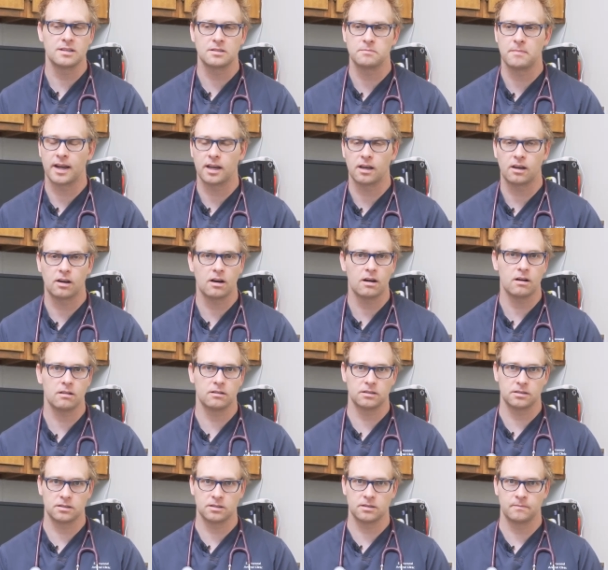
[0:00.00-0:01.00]
is by
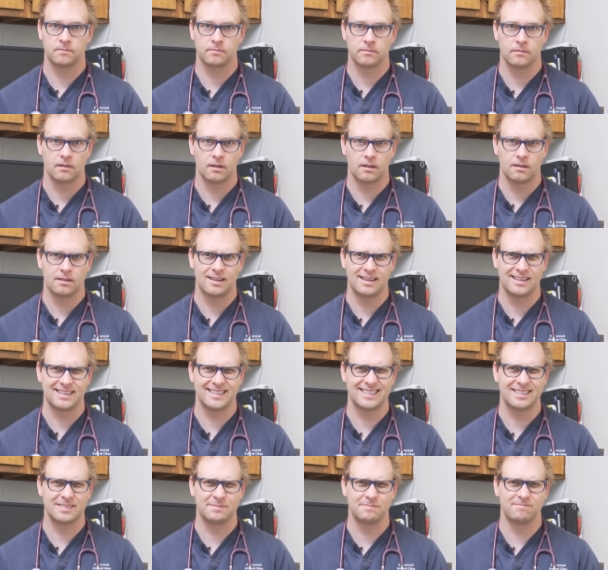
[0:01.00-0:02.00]
colors.
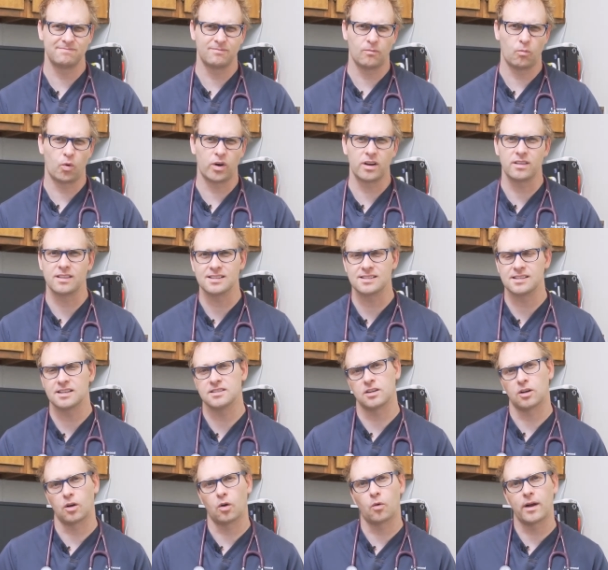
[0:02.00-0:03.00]
Um, where this
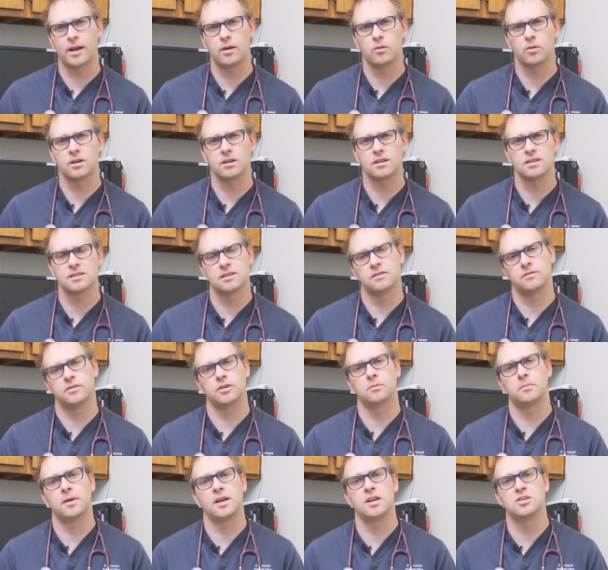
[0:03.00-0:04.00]
doesn't quite work is if
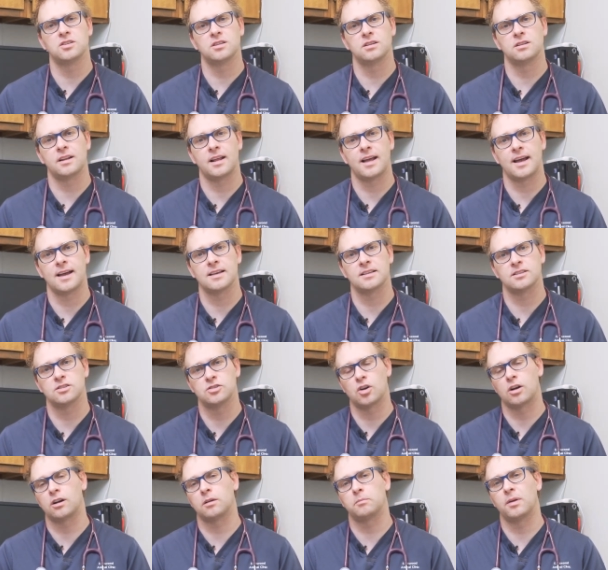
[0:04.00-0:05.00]
your patient has
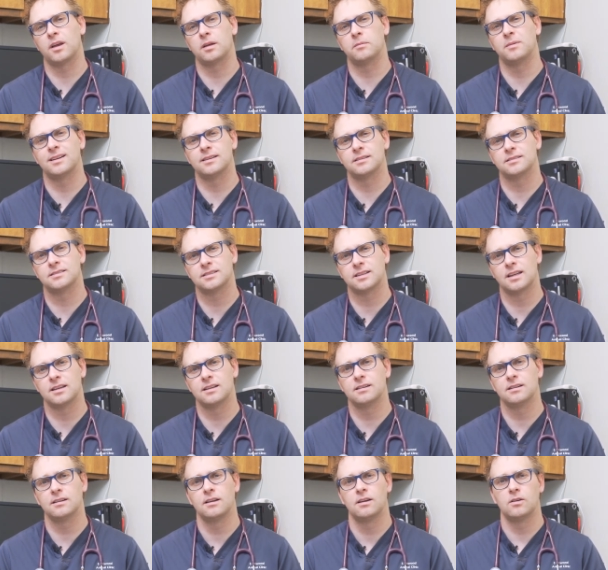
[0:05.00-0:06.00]
dark pigmented
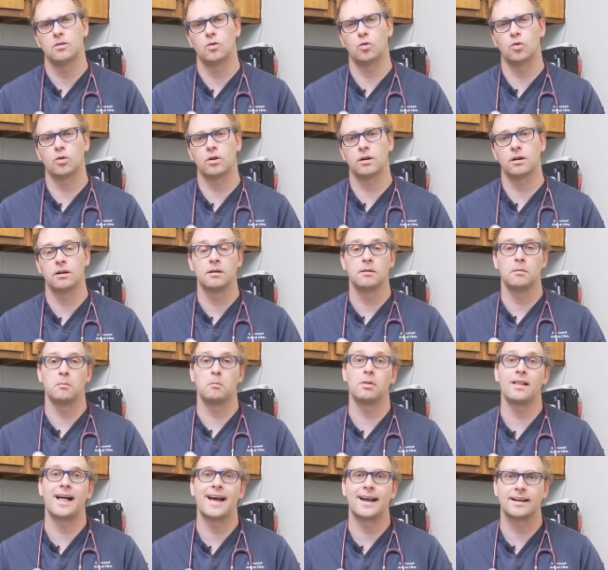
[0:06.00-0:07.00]
skin or
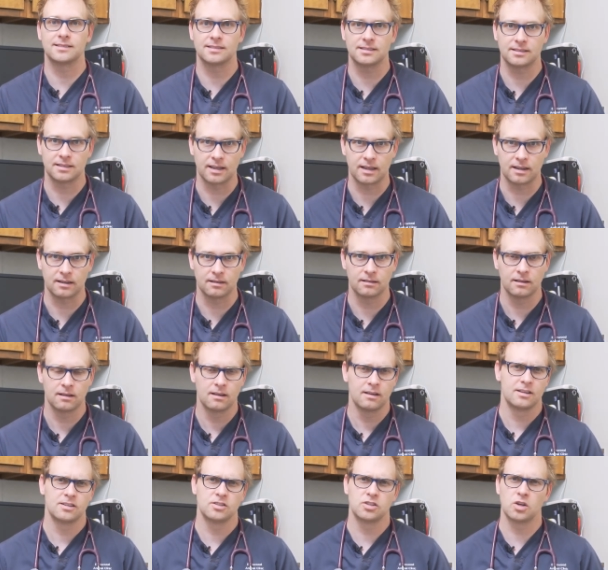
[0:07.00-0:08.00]
black skin.
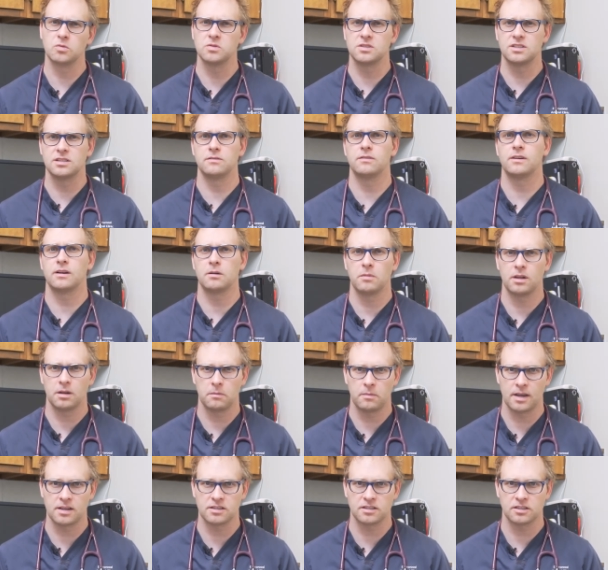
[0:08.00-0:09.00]
Don't see very many
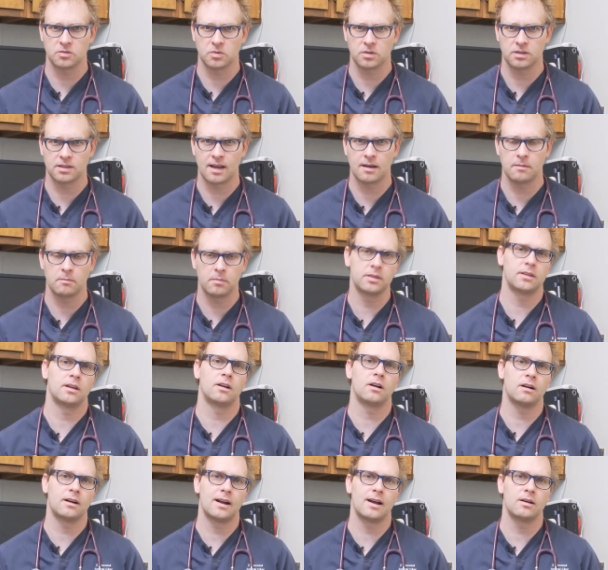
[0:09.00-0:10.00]
patients with that, but they
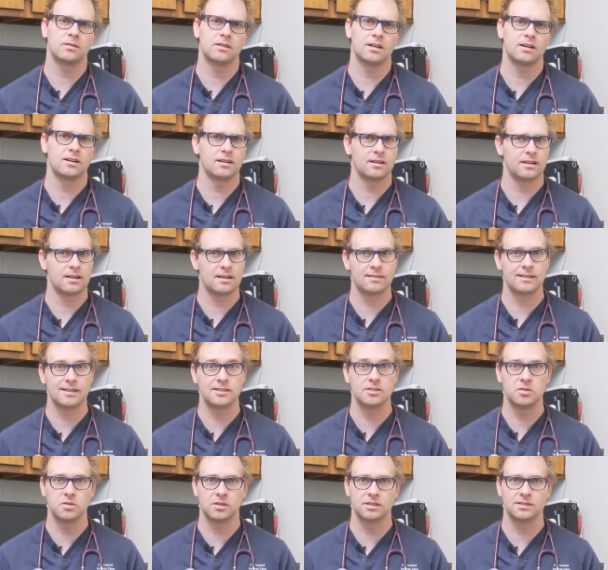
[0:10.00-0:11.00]
are out there and they
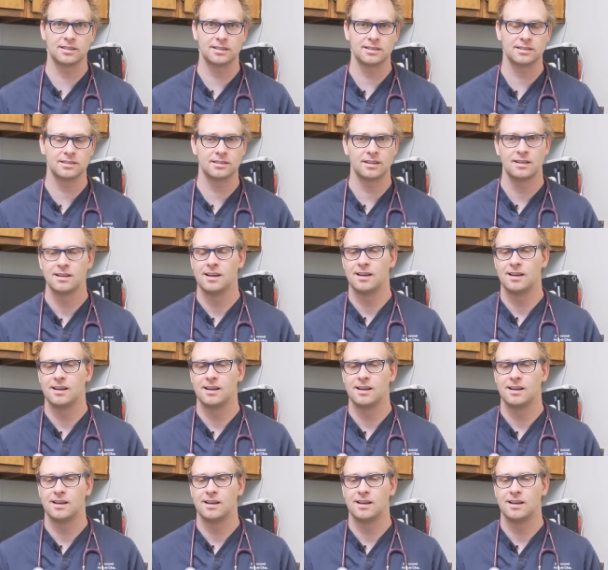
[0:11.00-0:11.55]
do exist.